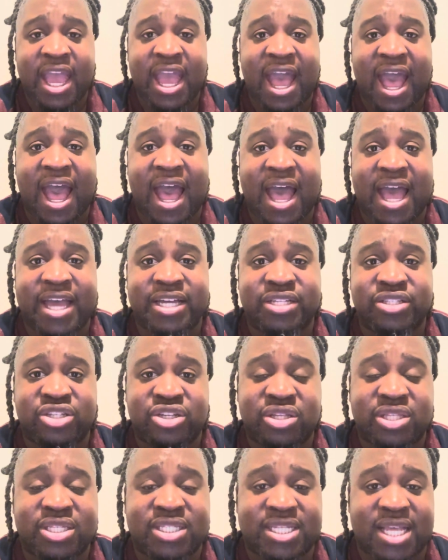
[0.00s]
I
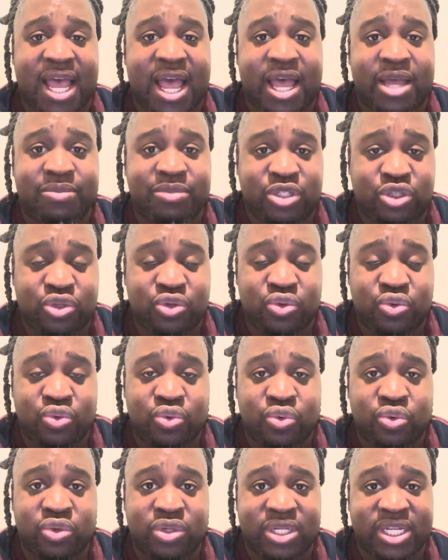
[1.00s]
took the time to
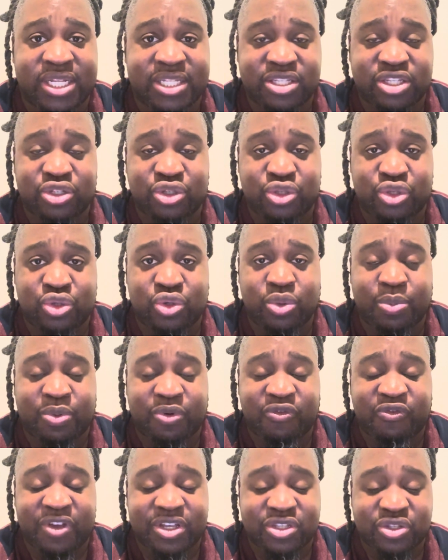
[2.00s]
listen to
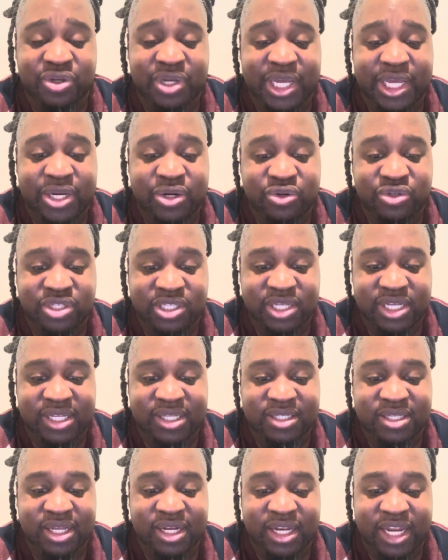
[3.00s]
Professor
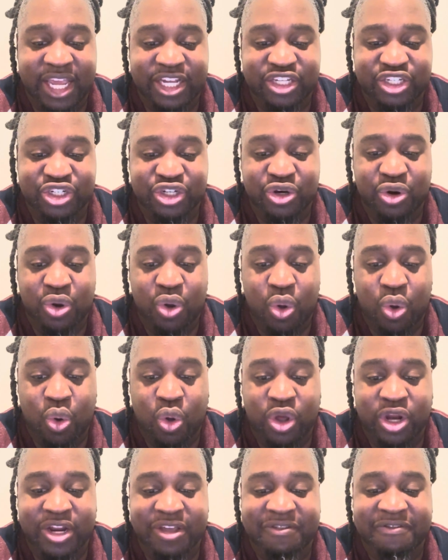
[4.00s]
Henderson's lecture
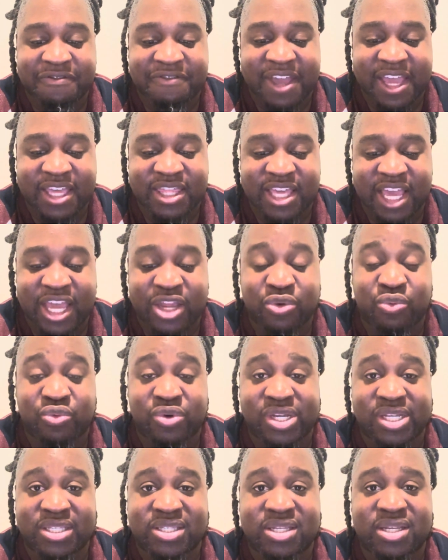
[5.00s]
on faith and
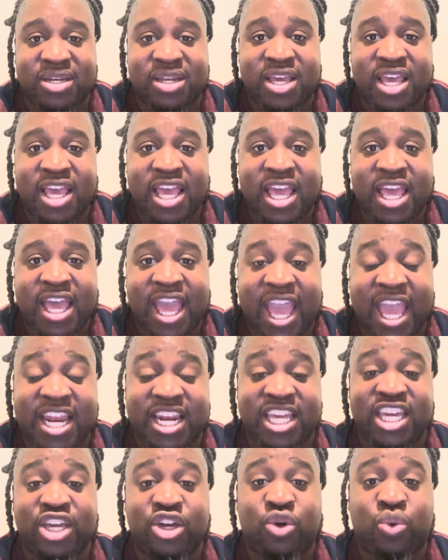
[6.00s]
reason, and
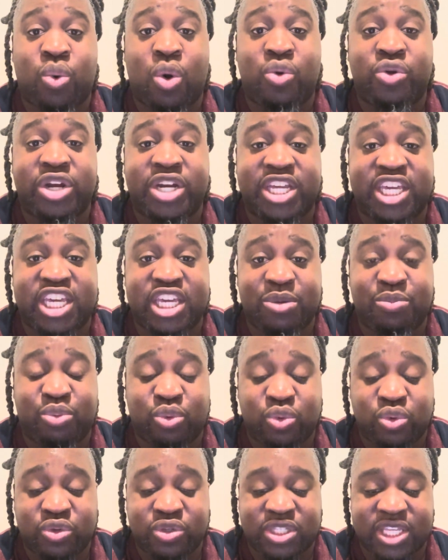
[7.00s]
he quoted
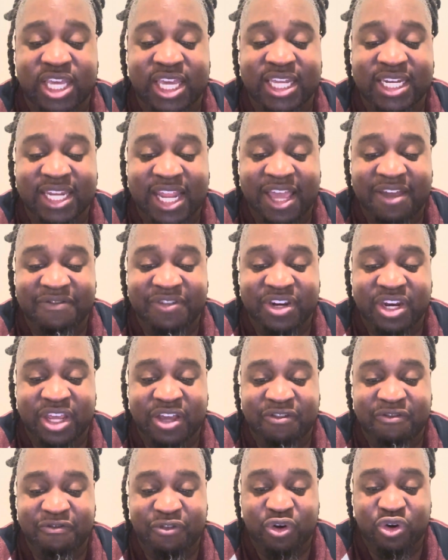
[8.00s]
Hebrews 11,
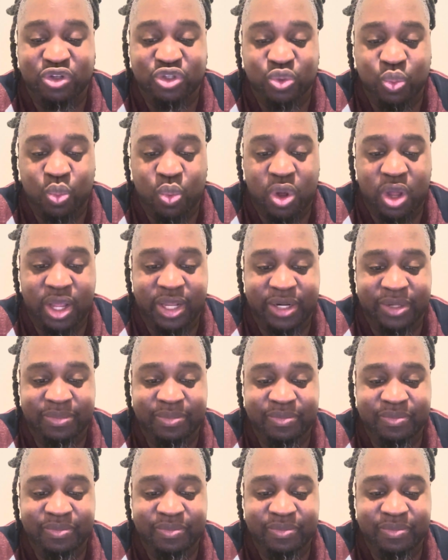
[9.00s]
verse 1.